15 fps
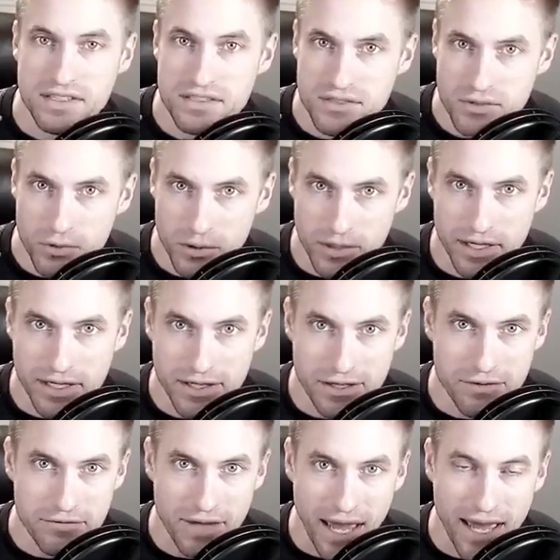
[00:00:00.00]
the story
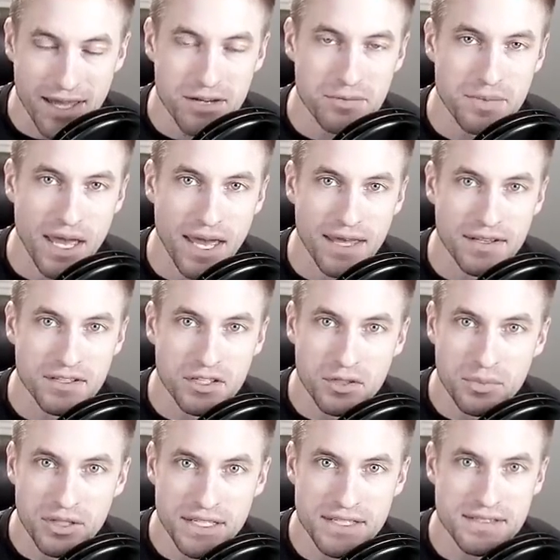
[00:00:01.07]
of Adam and
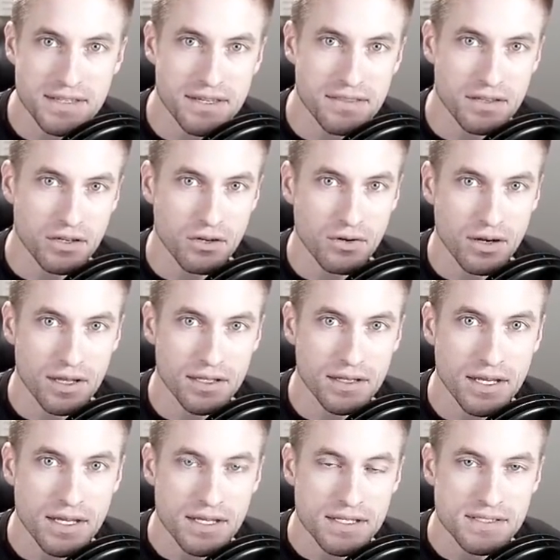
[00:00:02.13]
Iblis in the Quran
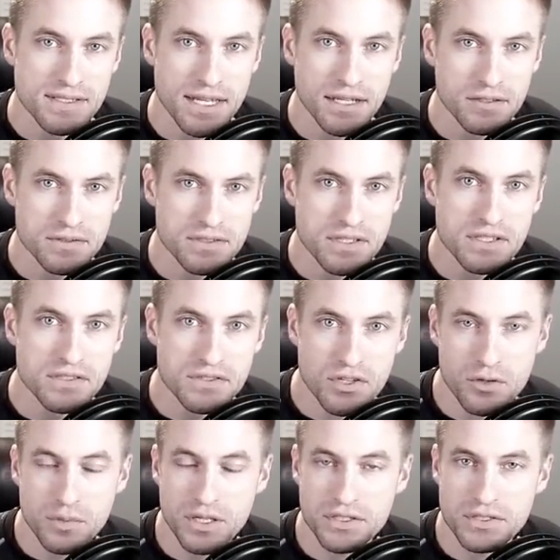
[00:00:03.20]
sounds
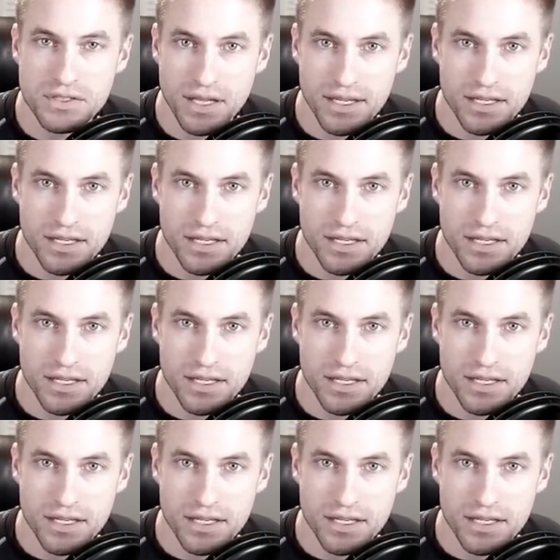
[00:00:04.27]
so much